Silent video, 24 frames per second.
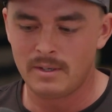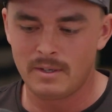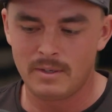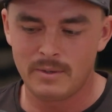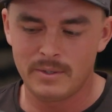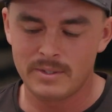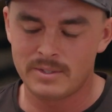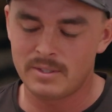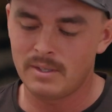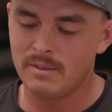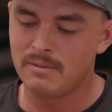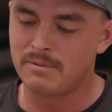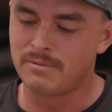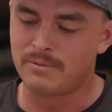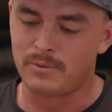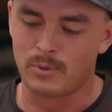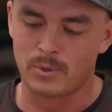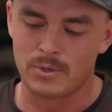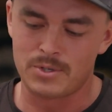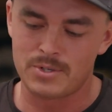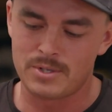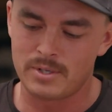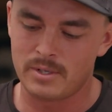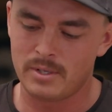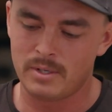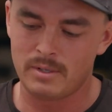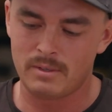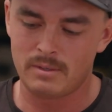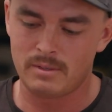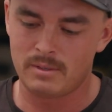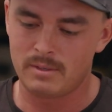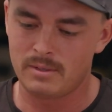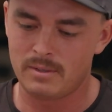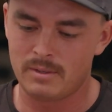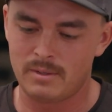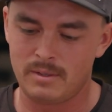You know, it's
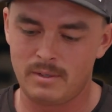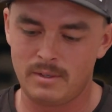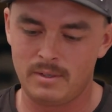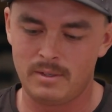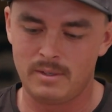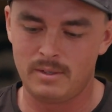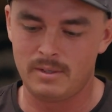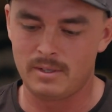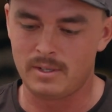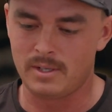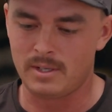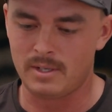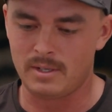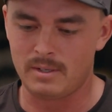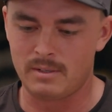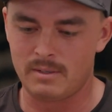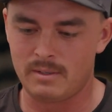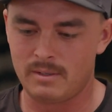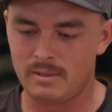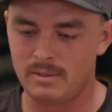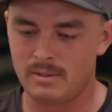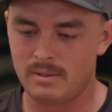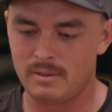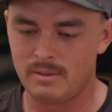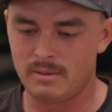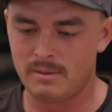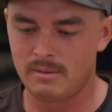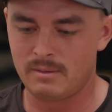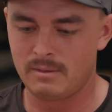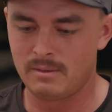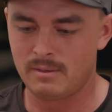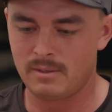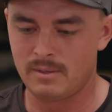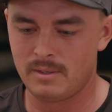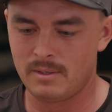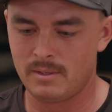unfortunate the uh,
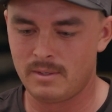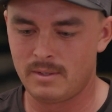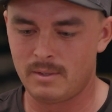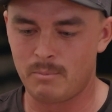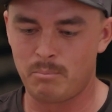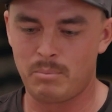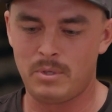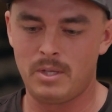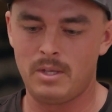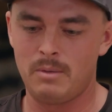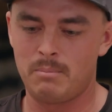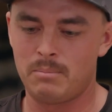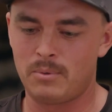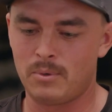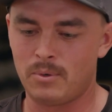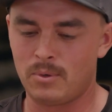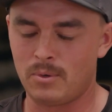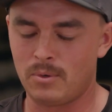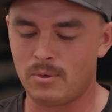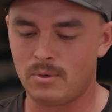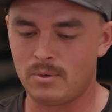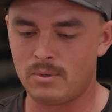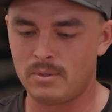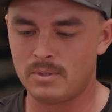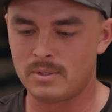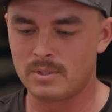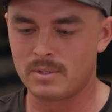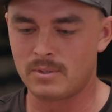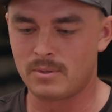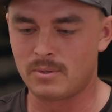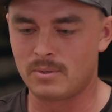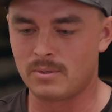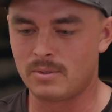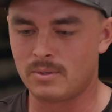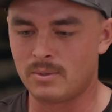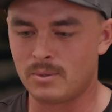the people
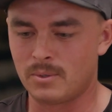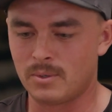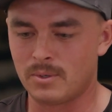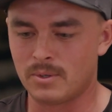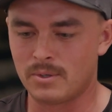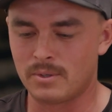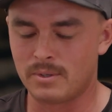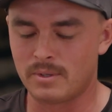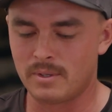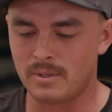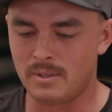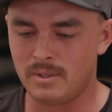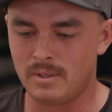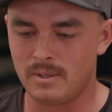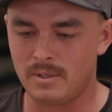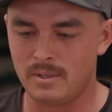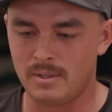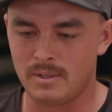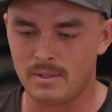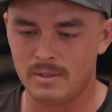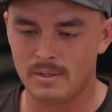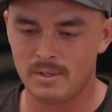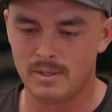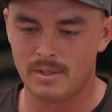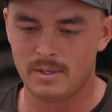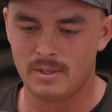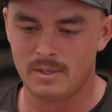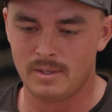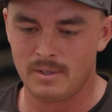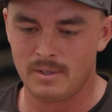or the